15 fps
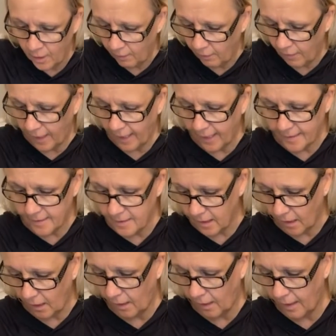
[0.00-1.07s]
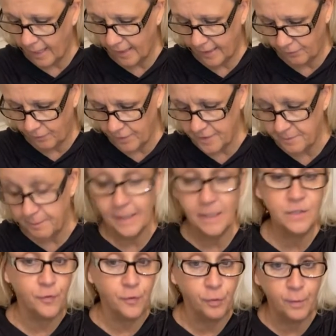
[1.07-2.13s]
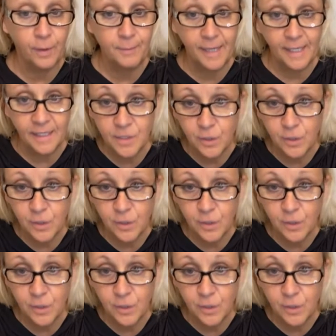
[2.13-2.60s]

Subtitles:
that I get this mixed for 3 minutes.